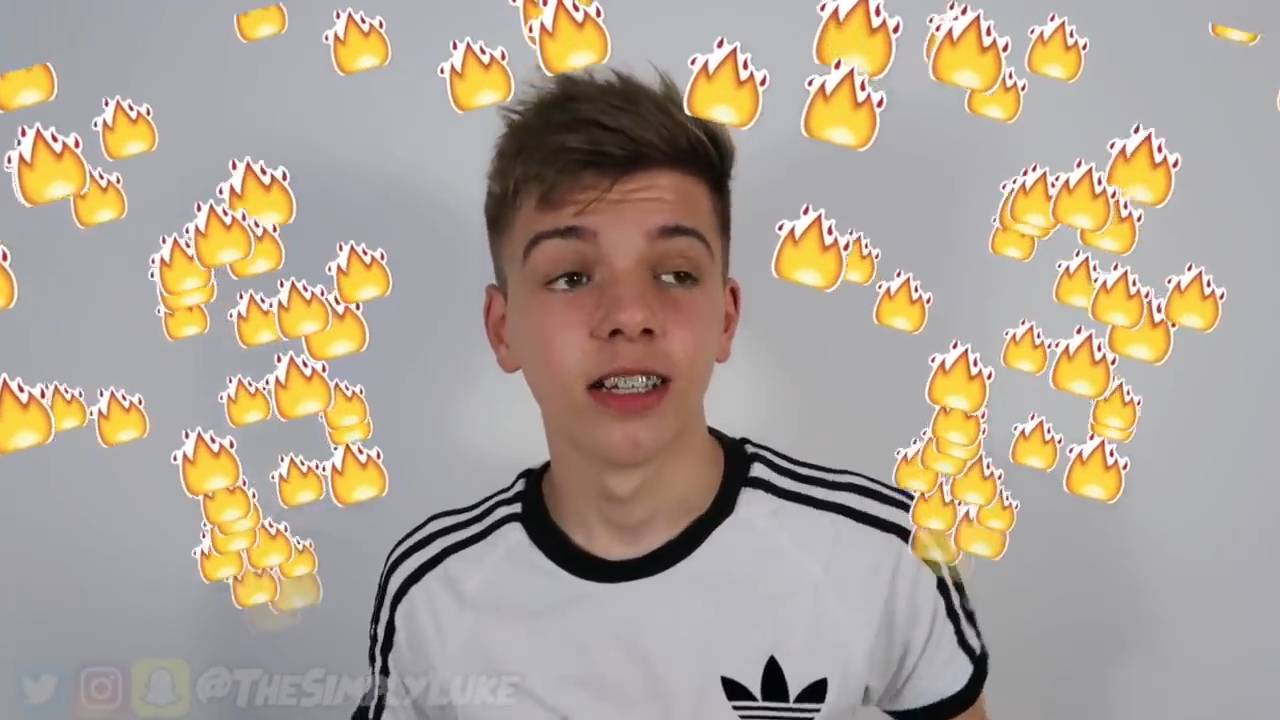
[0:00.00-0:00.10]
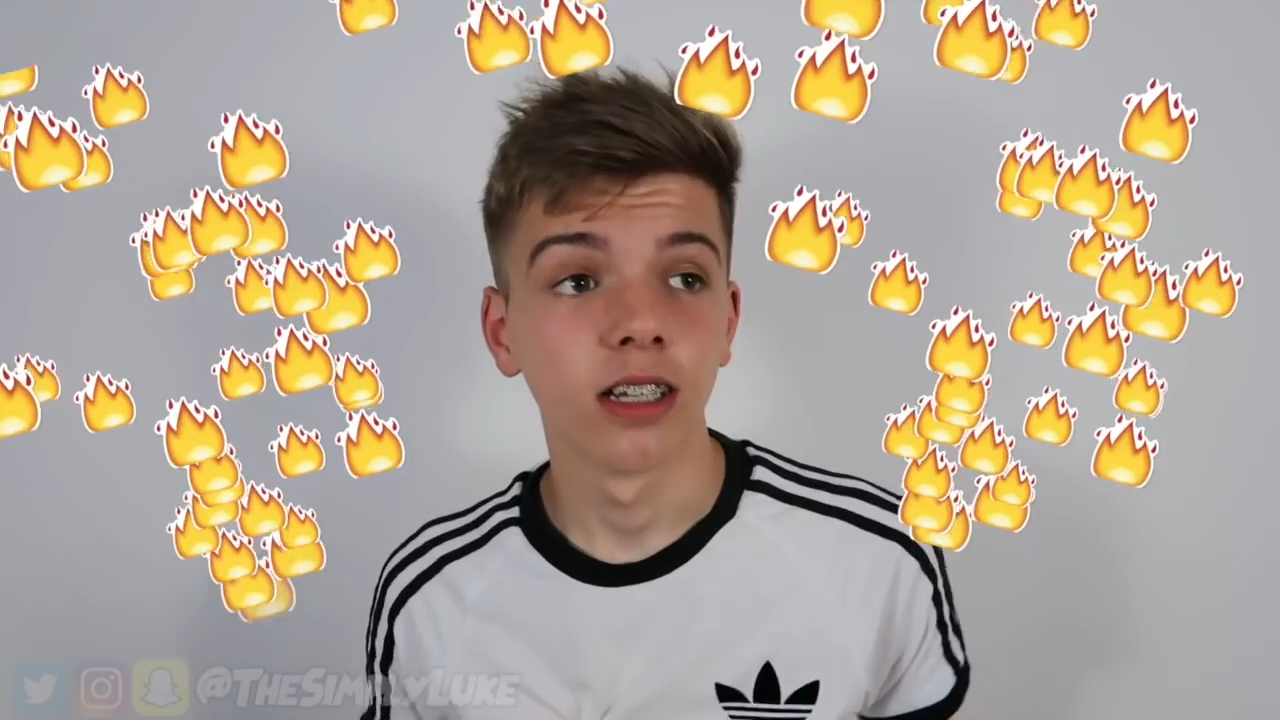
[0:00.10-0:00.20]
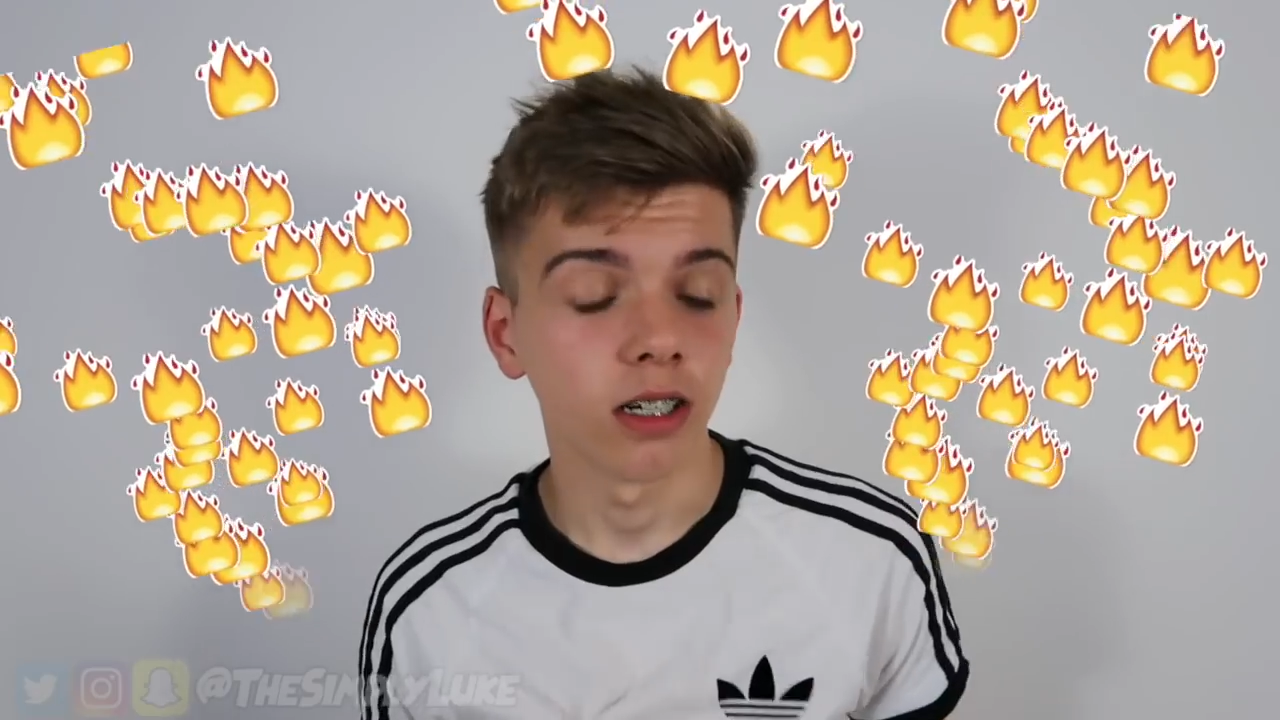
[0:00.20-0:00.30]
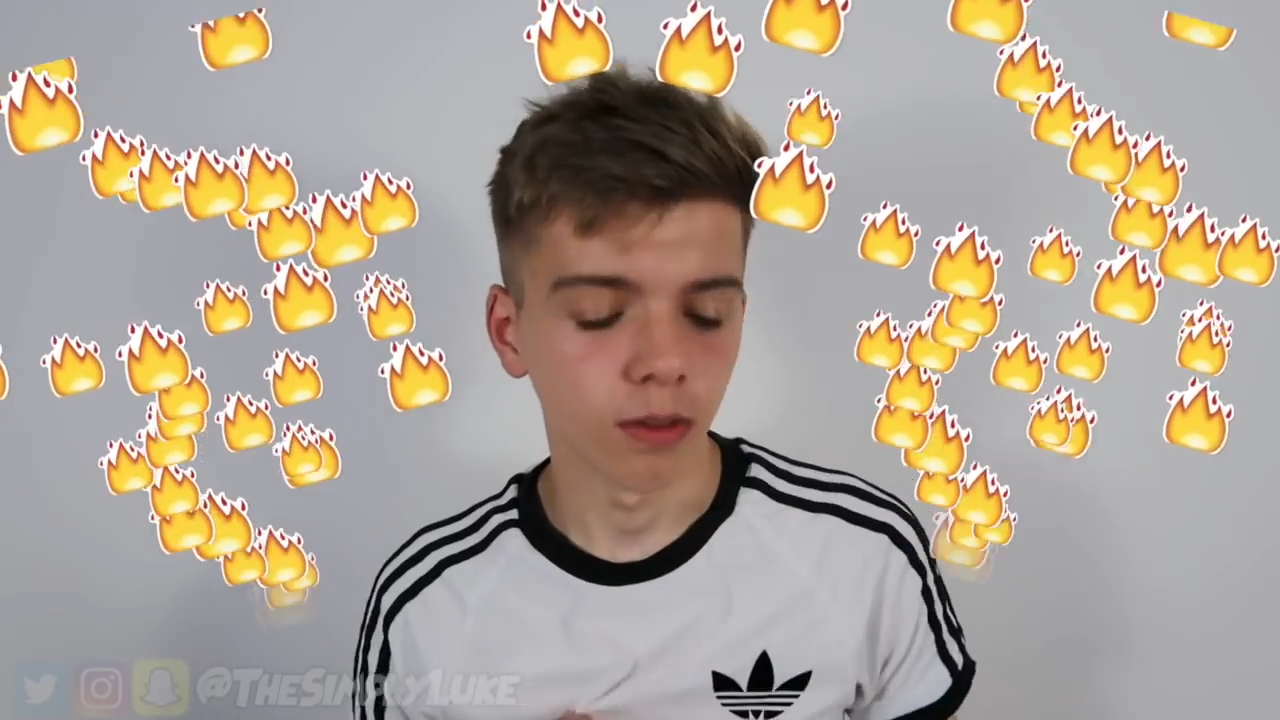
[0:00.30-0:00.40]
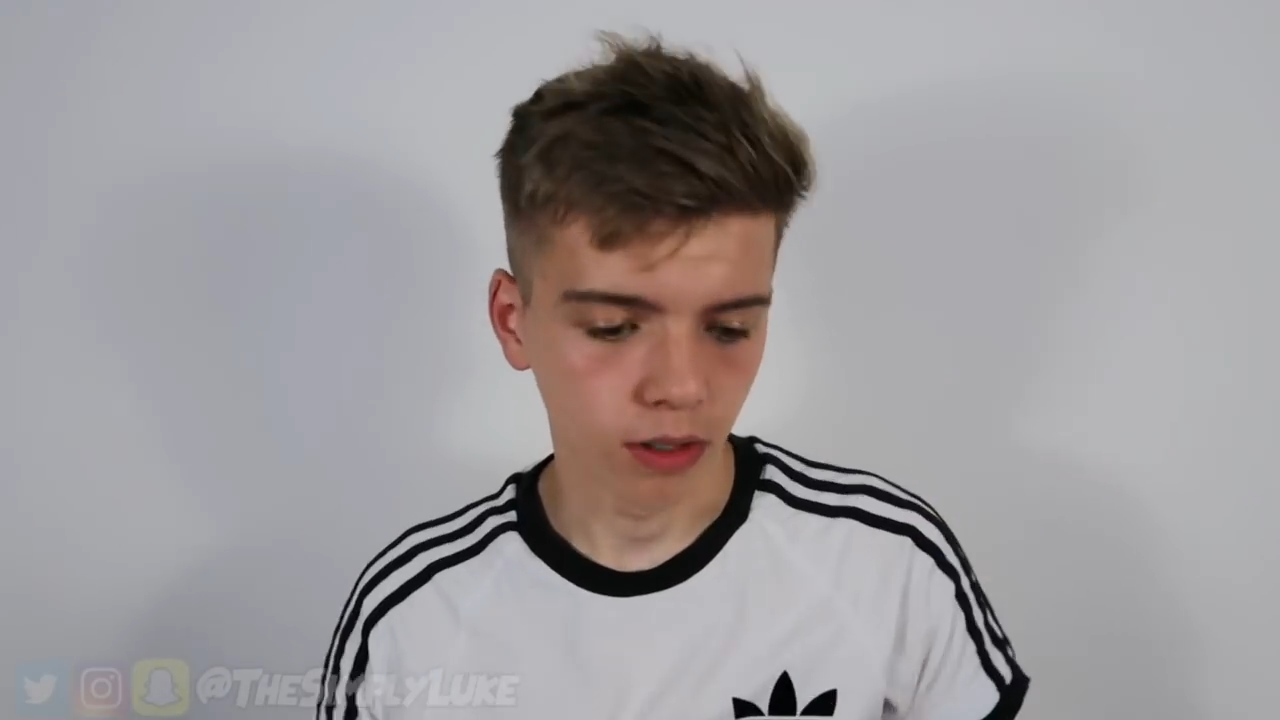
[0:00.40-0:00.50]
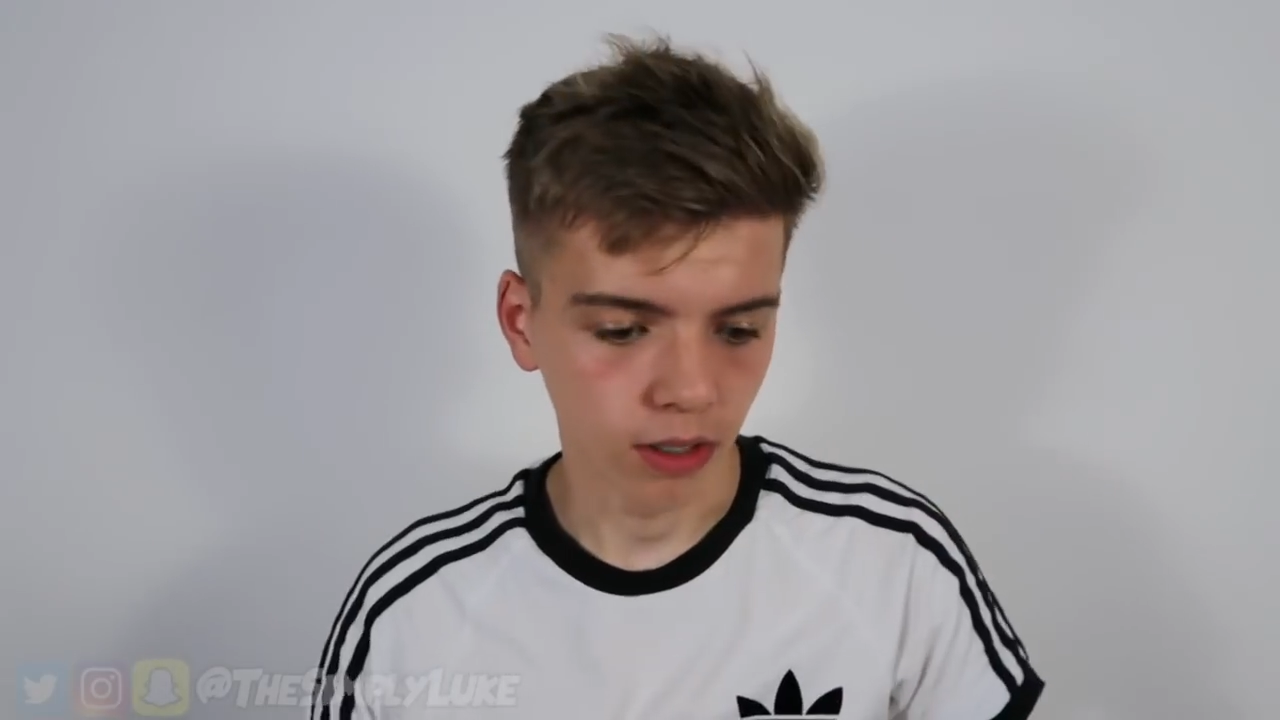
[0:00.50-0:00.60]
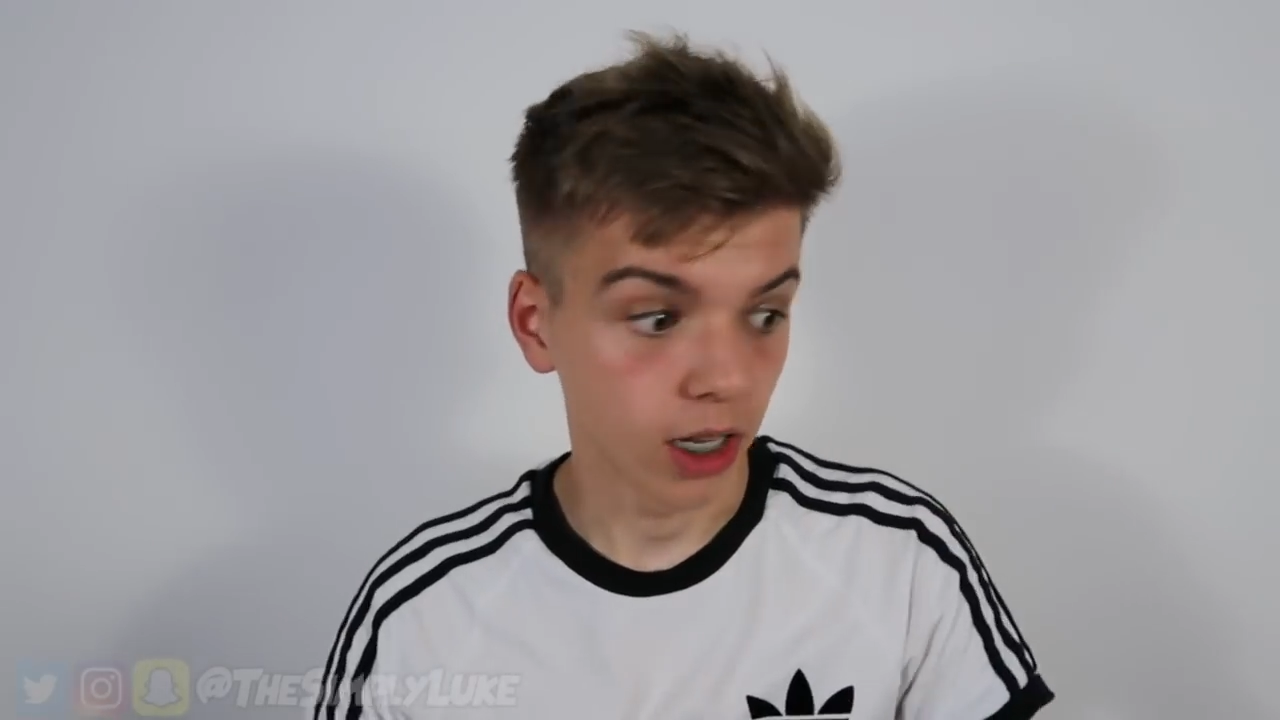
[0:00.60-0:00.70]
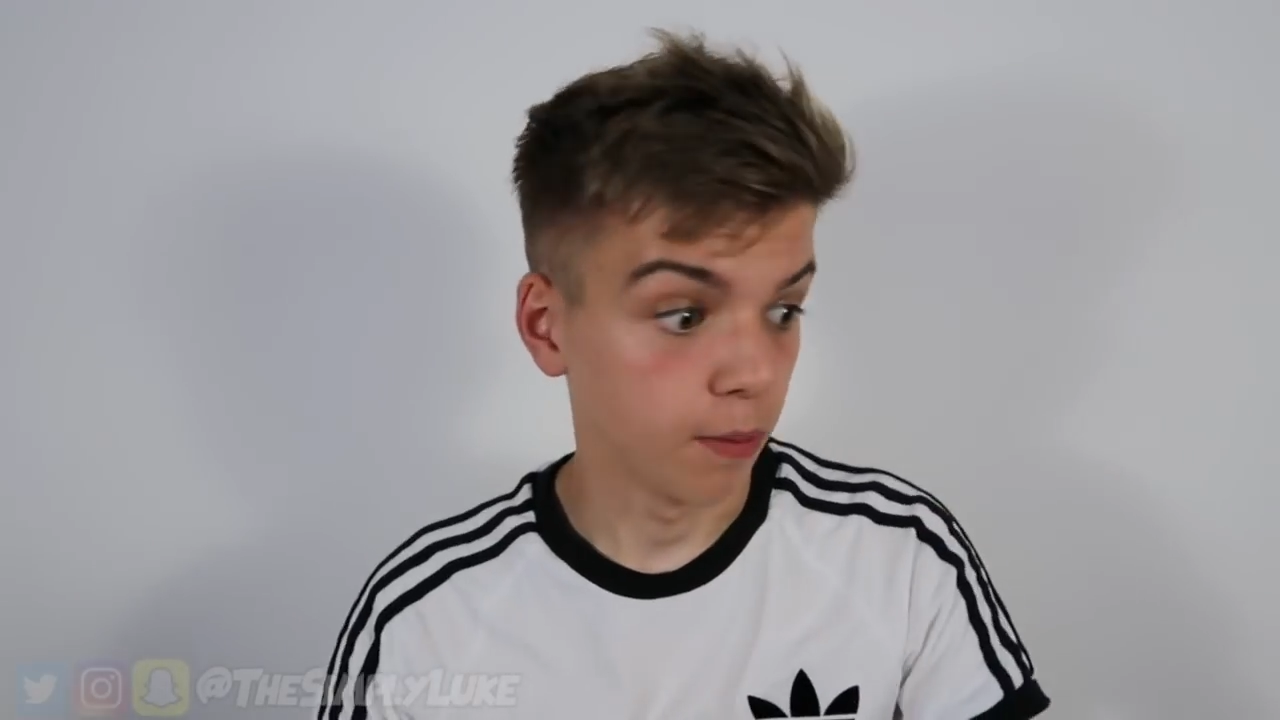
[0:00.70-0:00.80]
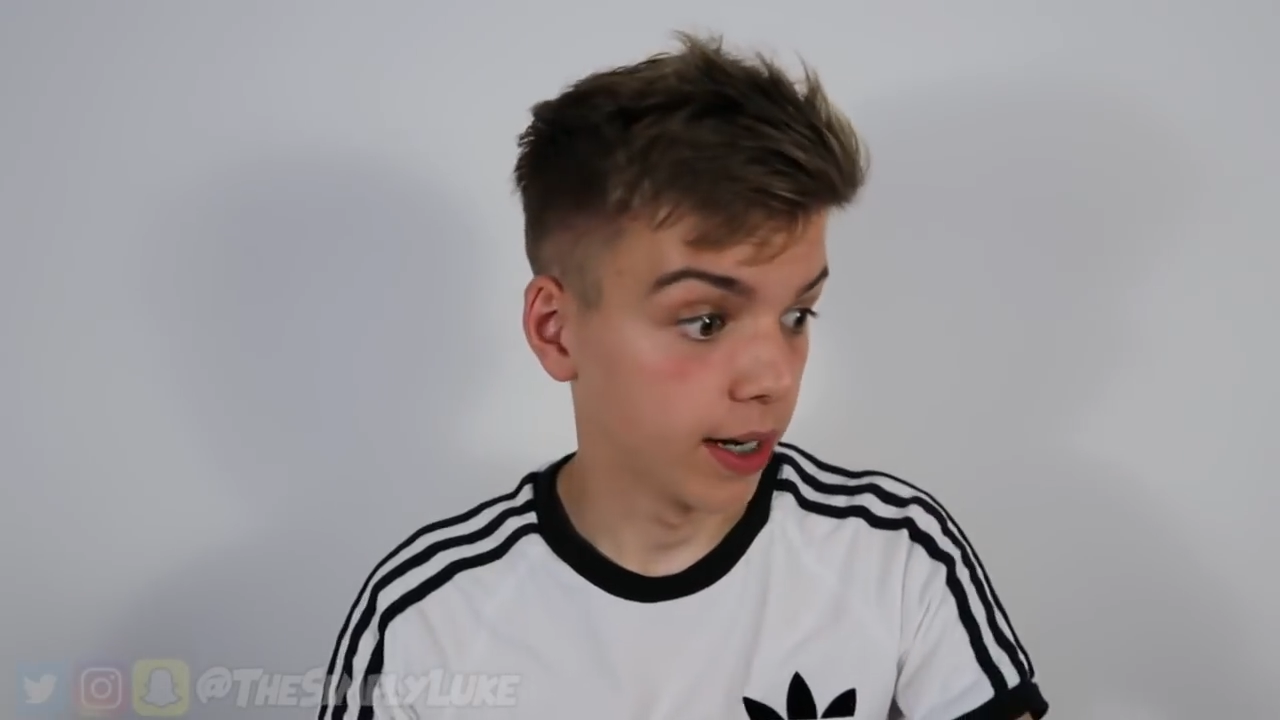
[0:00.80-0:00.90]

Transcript: Oh, kill